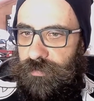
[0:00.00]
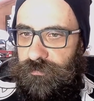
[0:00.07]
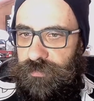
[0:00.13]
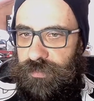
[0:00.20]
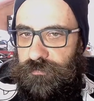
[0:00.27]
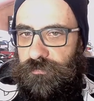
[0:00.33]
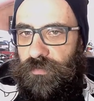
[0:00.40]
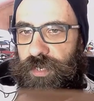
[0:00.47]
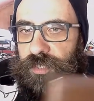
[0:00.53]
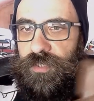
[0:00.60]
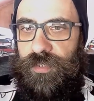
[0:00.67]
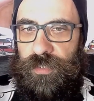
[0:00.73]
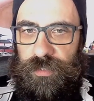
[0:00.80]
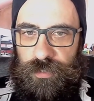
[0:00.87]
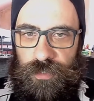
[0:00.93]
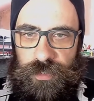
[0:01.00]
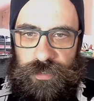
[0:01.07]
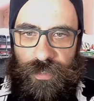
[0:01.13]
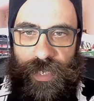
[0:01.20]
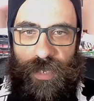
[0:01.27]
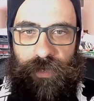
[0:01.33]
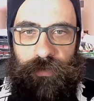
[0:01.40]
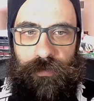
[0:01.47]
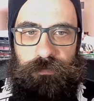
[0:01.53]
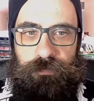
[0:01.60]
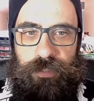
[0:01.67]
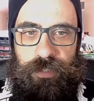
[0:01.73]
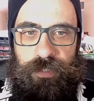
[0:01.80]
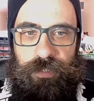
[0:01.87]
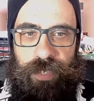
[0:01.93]
the freshly just out of
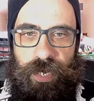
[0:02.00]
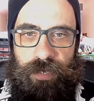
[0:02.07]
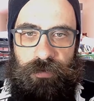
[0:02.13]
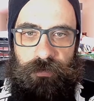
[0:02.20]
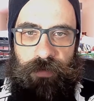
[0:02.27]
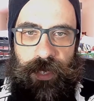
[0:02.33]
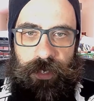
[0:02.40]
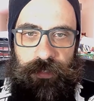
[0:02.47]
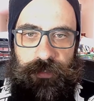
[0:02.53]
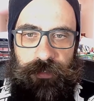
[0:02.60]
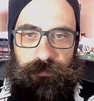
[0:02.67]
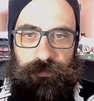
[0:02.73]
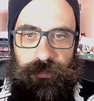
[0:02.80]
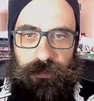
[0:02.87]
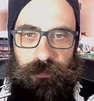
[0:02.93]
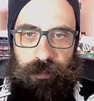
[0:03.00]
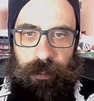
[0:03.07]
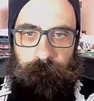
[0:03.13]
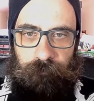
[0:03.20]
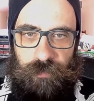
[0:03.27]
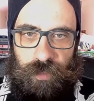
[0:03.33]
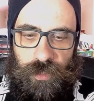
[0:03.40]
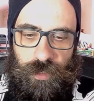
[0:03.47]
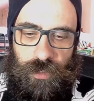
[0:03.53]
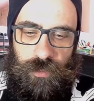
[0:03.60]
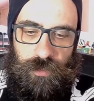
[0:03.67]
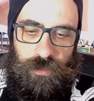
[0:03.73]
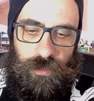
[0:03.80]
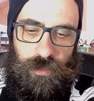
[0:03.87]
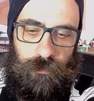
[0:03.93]
the scanner negatives. Okay,
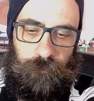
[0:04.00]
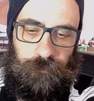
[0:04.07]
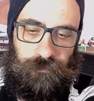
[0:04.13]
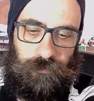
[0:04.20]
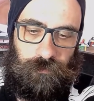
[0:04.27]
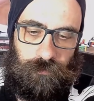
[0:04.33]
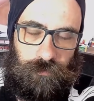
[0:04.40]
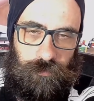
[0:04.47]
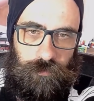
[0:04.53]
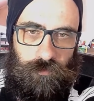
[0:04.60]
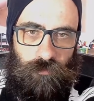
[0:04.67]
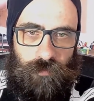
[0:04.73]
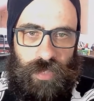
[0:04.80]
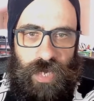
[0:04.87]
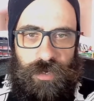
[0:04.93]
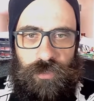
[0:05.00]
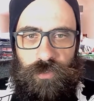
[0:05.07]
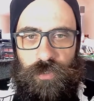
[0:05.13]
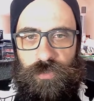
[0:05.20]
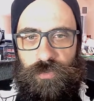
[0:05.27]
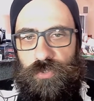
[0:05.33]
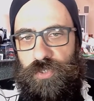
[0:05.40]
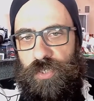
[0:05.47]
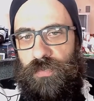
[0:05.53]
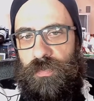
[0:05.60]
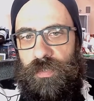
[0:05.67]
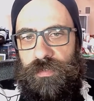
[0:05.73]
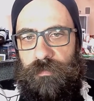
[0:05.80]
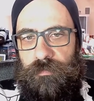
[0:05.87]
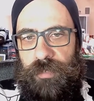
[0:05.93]
so I'm not going to show
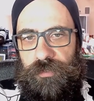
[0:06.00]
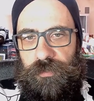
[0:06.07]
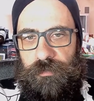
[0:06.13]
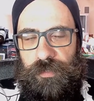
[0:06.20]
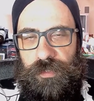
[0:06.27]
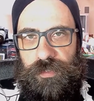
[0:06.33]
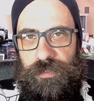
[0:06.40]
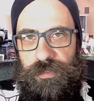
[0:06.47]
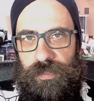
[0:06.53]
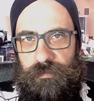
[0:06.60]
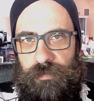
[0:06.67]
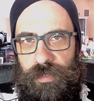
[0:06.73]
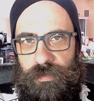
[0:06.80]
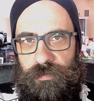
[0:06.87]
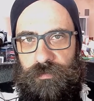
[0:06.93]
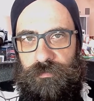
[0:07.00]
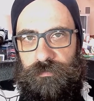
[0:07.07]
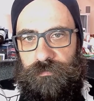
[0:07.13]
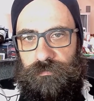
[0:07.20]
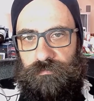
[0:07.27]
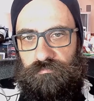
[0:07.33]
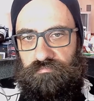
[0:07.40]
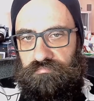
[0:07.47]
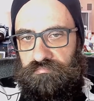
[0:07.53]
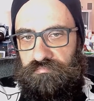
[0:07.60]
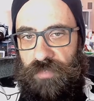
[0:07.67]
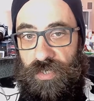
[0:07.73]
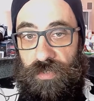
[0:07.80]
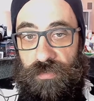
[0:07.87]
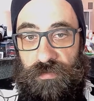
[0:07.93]
all the pictures because some are
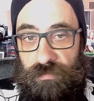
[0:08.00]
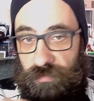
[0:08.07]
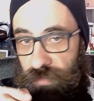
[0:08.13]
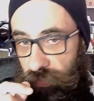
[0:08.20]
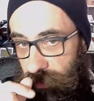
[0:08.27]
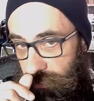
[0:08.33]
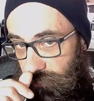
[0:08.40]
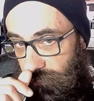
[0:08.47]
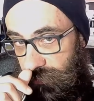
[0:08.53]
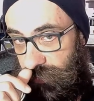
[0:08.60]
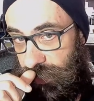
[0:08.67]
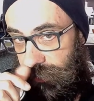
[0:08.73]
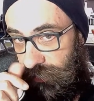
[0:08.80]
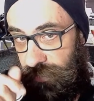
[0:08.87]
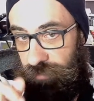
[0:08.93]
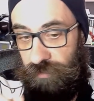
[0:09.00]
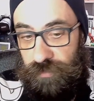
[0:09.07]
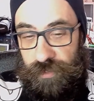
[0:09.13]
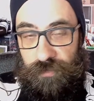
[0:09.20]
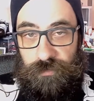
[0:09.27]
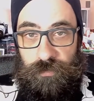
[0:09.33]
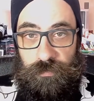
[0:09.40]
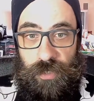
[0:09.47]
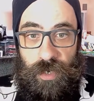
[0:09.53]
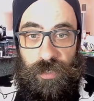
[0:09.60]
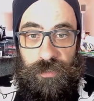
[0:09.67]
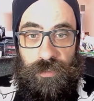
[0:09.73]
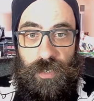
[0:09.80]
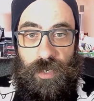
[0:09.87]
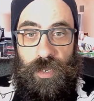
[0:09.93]
not that interesting, to be
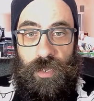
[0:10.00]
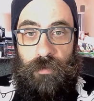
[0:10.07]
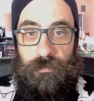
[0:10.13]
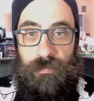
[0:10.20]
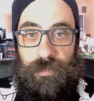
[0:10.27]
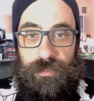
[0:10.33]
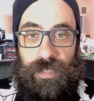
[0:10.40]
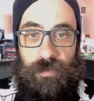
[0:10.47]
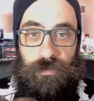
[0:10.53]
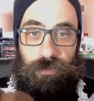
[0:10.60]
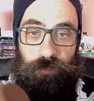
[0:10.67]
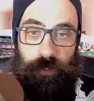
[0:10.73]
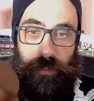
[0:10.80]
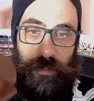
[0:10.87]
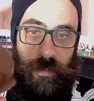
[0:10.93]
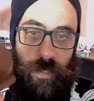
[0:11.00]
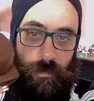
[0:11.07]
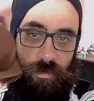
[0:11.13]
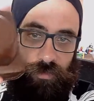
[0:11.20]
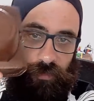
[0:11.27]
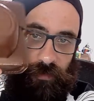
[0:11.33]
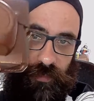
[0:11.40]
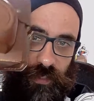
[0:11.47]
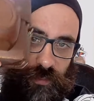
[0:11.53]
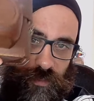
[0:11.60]
honest, but I'm going to show the camera. So here's the